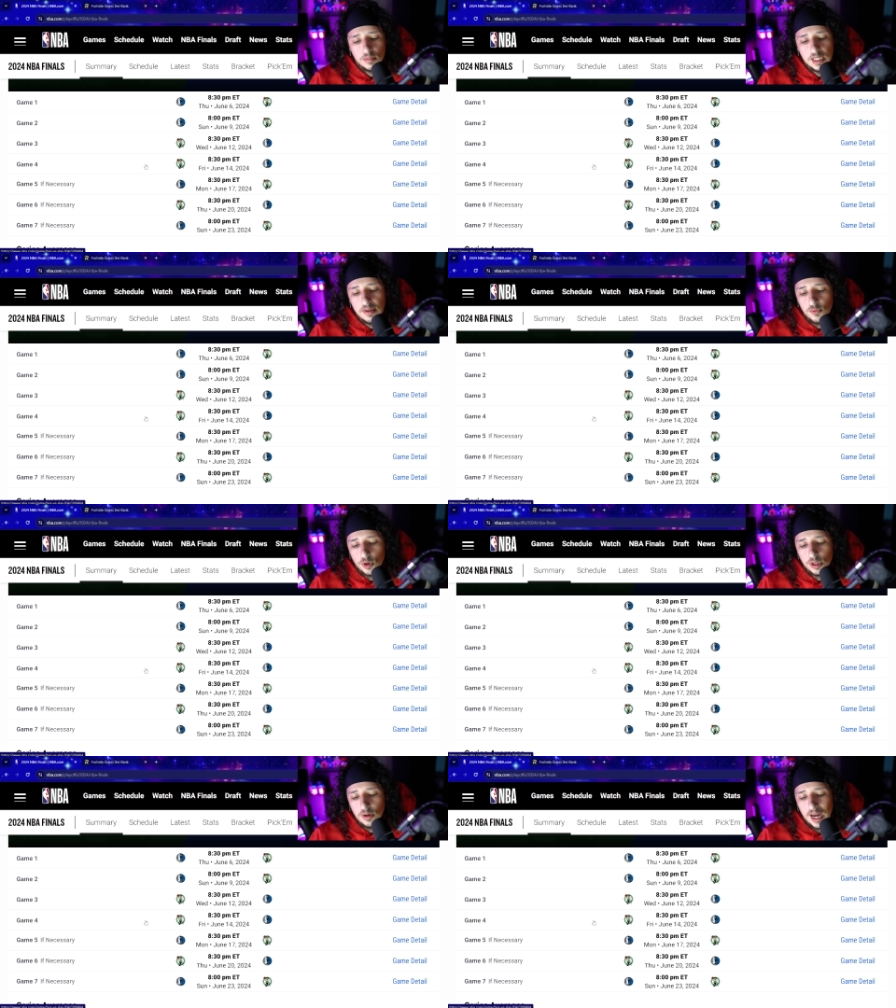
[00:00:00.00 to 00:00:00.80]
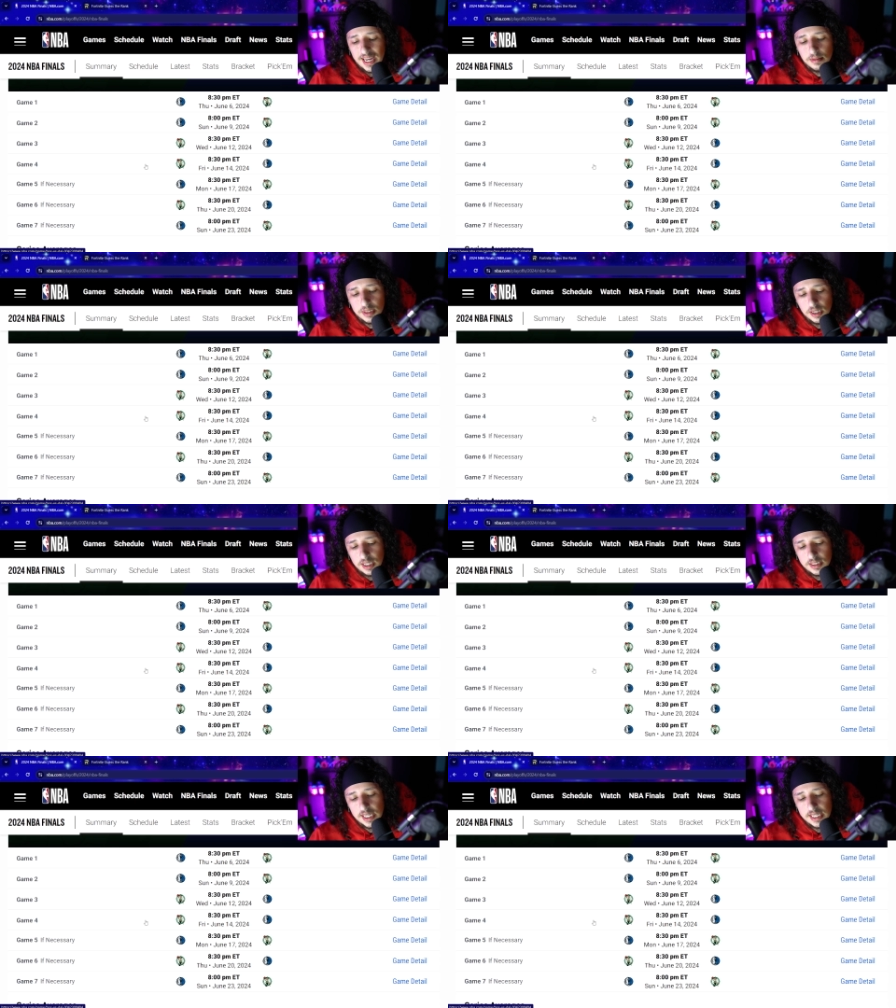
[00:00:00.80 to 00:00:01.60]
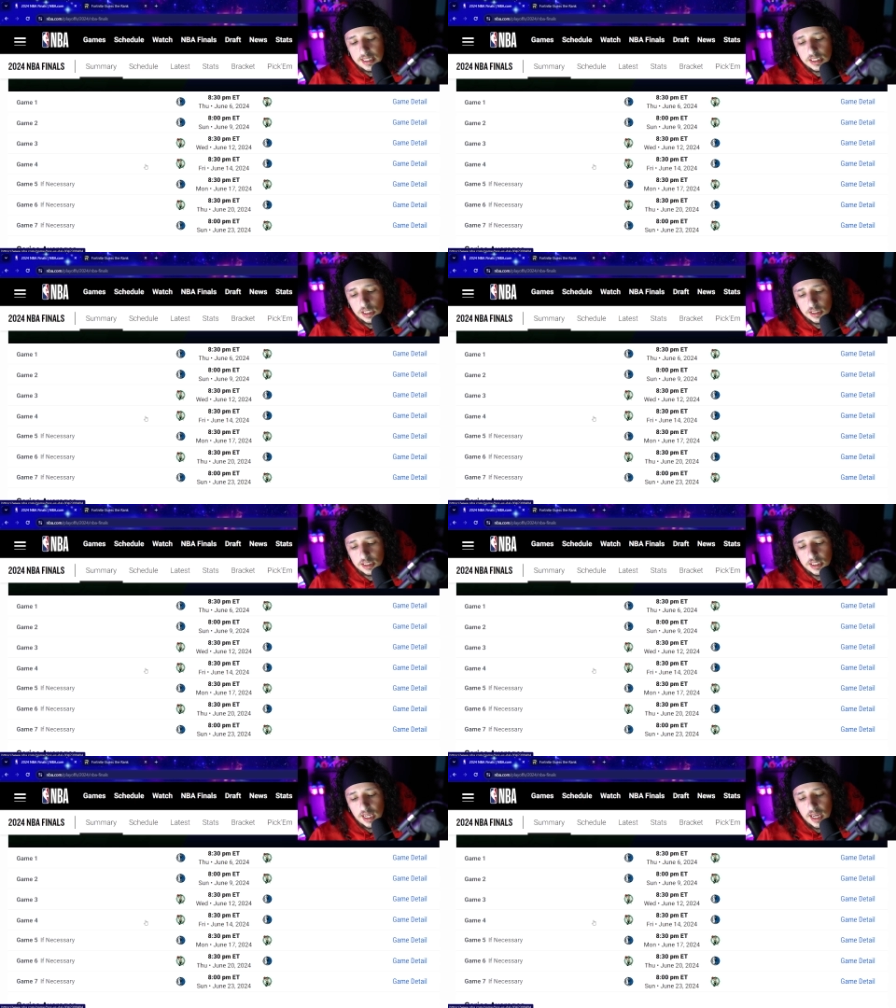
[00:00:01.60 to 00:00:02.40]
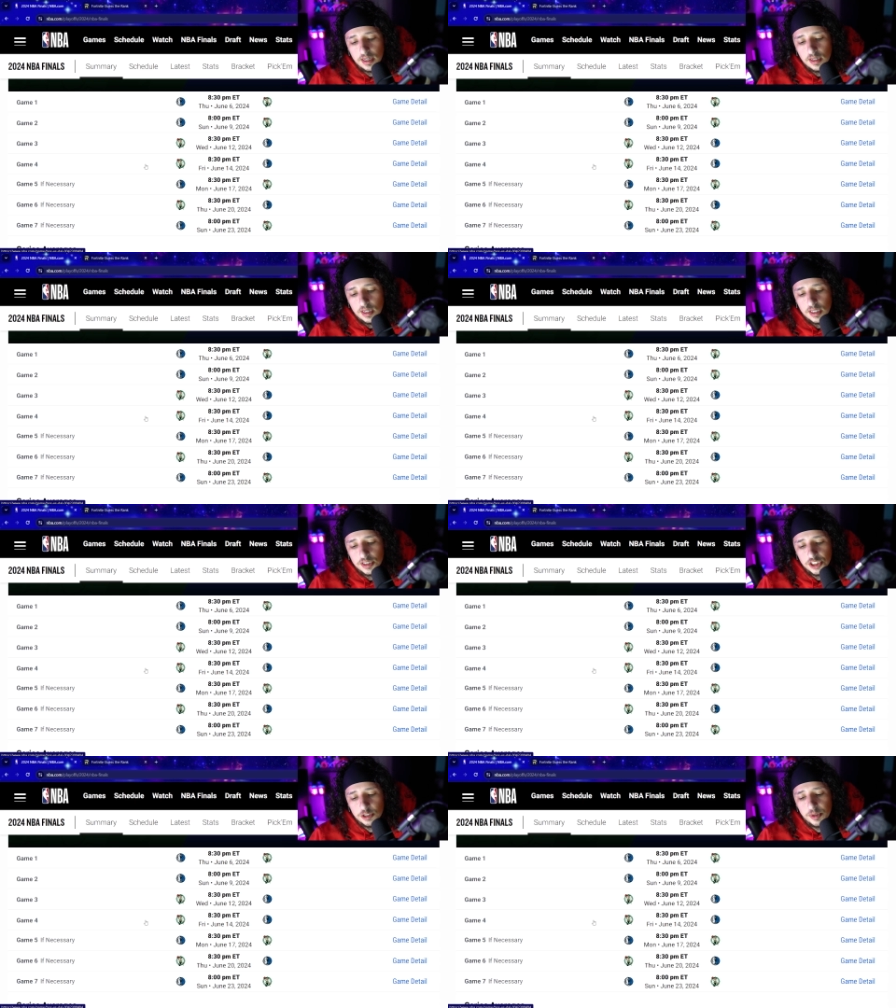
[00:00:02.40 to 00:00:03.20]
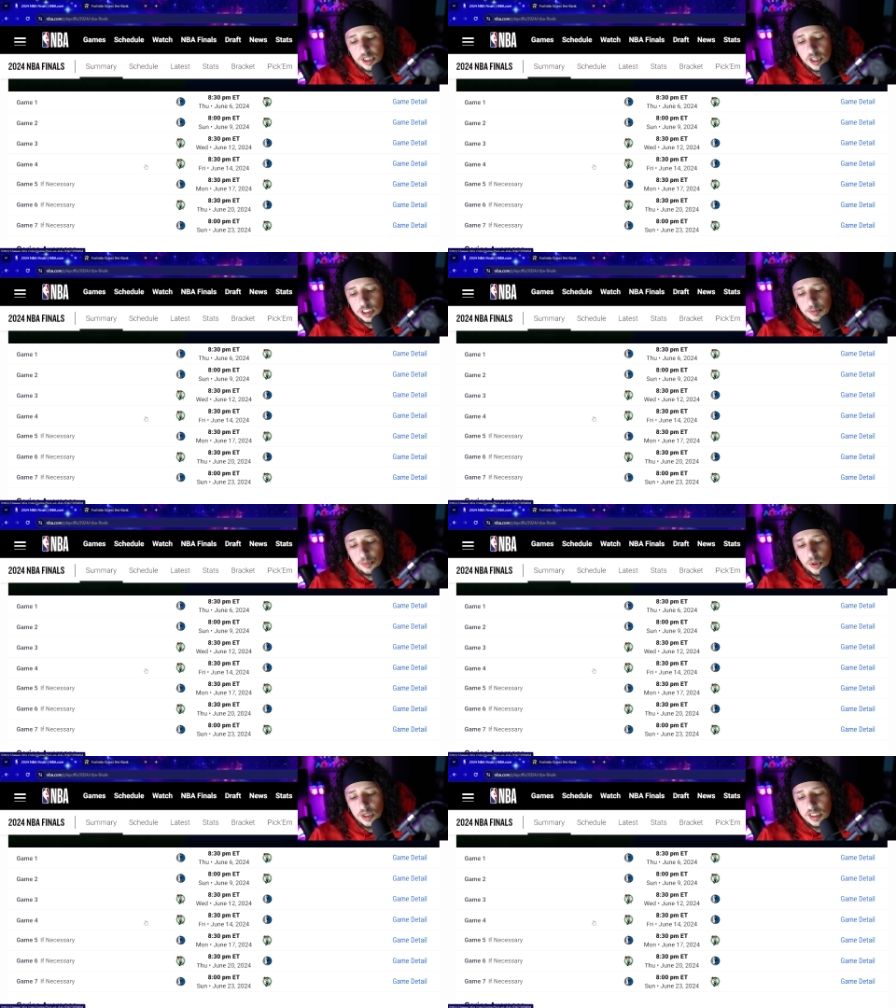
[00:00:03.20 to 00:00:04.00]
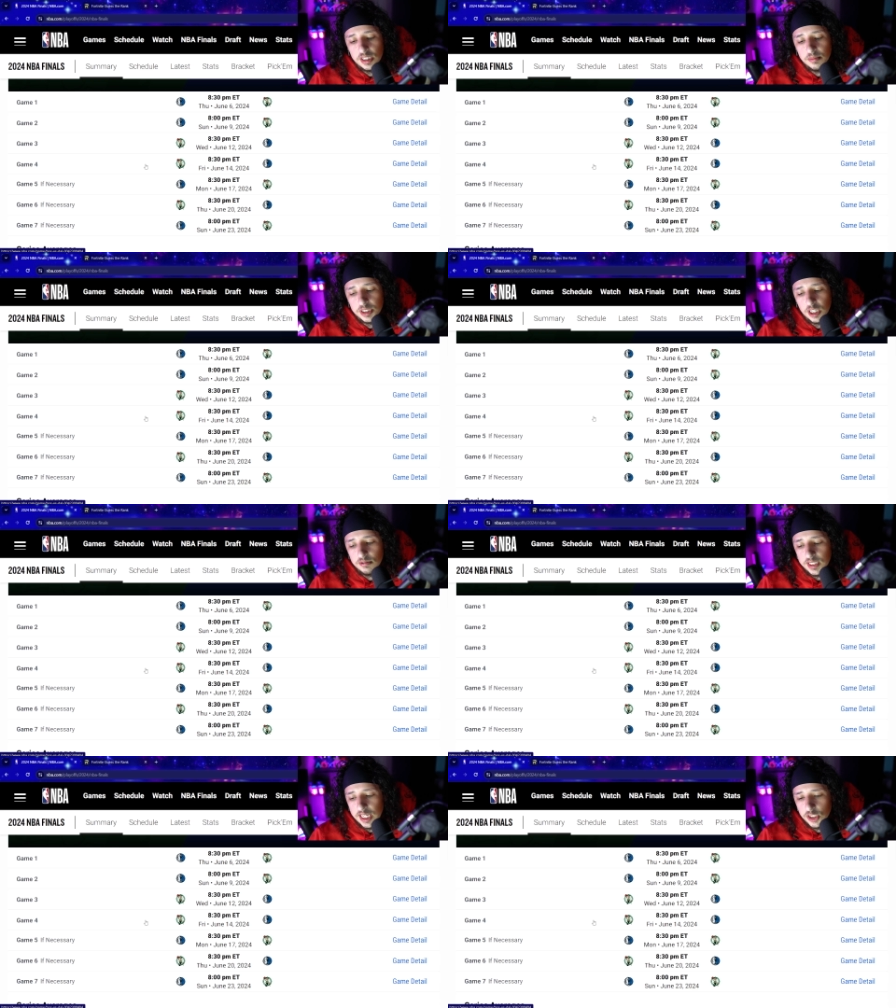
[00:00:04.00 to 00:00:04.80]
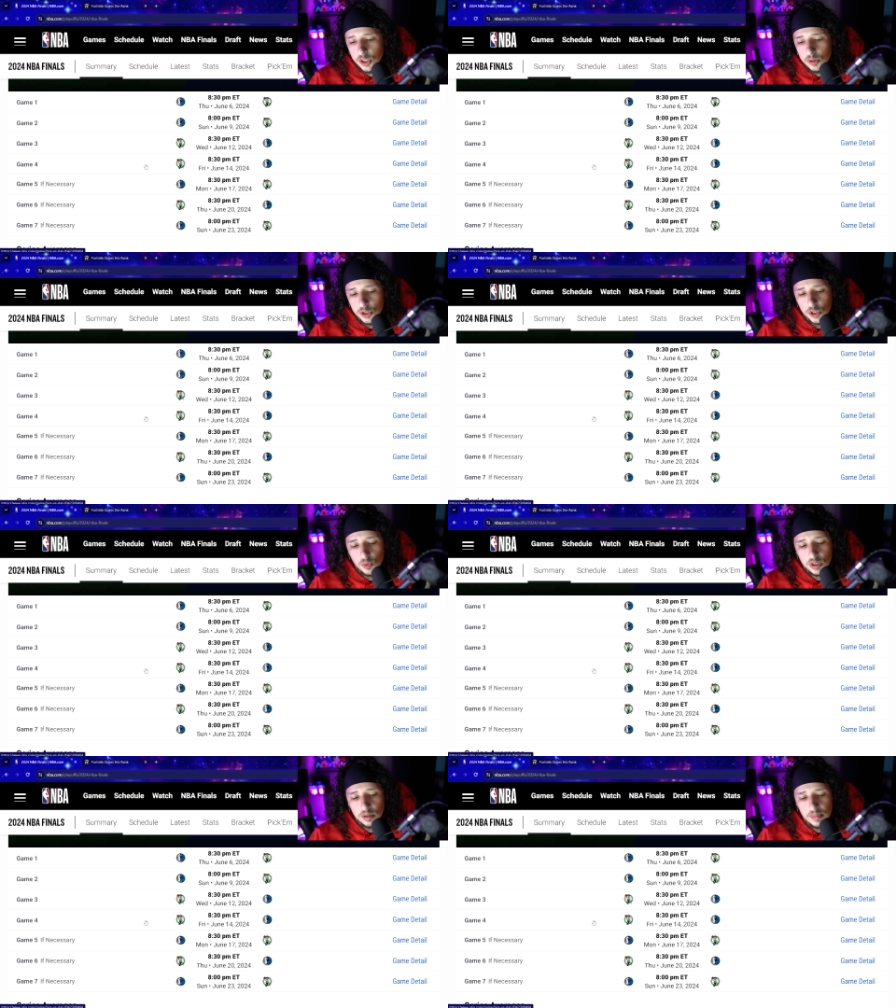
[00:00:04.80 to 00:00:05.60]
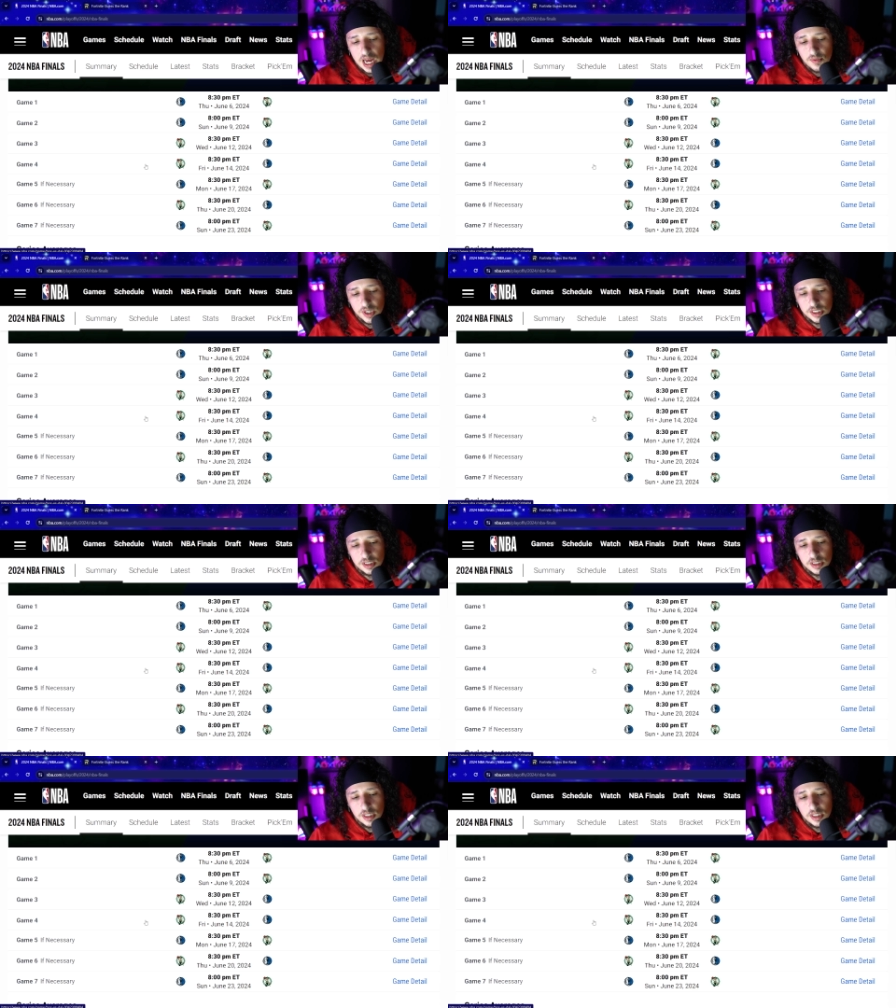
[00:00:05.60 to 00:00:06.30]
Game 4, though, I am taking the Celtics again just because putting themselves at 2-2 with the Mavericks.